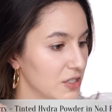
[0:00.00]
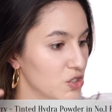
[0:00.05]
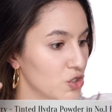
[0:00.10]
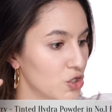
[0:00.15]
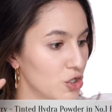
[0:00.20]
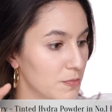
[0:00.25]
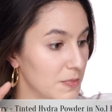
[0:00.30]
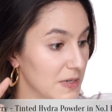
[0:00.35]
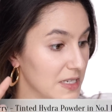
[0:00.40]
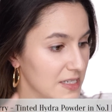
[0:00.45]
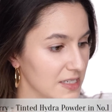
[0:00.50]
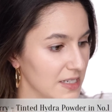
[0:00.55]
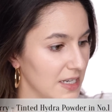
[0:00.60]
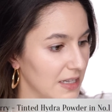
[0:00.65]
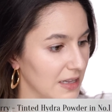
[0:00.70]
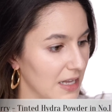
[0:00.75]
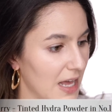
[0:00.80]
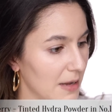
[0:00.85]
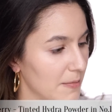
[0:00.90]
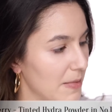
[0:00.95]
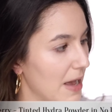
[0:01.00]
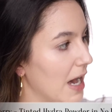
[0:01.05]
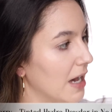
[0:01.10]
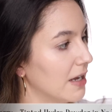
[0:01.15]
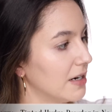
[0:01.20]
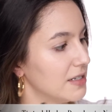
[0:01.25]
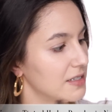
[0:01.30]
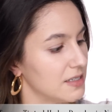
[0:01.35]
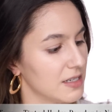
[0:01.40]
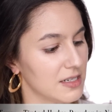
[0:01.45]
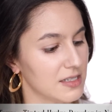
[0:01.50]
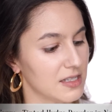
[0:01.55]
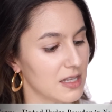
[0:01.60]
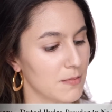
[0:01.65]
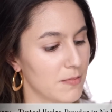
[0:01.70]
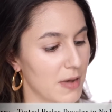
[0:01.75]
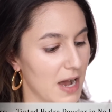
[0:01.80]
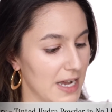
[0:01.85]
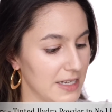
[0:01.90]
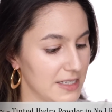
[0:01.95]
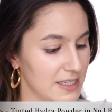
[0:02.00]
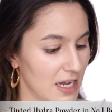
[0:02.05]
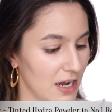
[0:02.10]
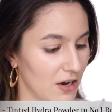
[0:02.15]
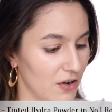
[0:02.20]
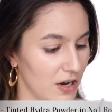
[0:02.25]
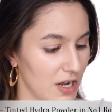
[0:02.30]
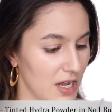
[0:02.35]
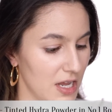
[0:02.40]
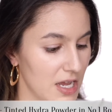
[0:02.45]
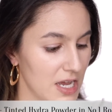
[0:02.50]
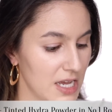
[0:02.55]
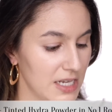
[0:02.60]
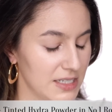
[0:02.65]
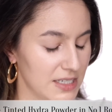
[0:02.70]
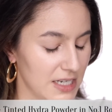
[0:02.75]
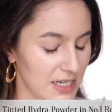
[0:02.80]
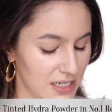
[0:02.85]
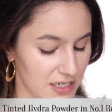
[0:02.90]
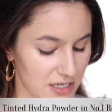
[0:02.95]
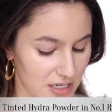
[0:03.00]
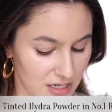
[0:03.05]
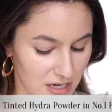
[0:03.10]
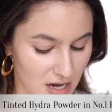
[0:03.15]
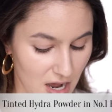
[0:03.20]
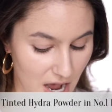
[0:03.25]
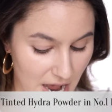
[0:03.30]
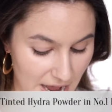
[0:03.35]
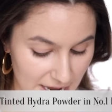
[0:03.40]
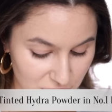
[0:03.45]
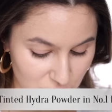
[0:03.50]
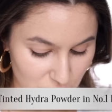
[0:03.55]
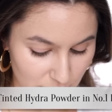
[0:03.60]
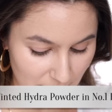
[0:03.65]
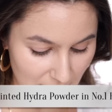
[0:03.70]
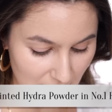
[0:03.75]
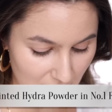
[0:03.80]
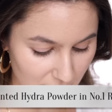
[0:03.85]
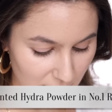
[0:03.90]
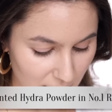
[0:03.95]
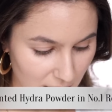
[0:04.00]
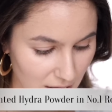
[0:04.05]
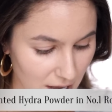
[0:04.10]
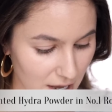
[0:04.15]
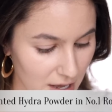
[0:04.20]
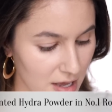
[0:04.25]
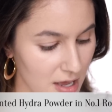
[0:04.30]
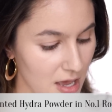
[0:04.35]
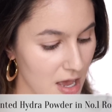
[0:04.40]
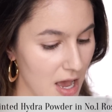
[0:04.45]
super skin-like powders is the By Terry Tinted Hydra Powder.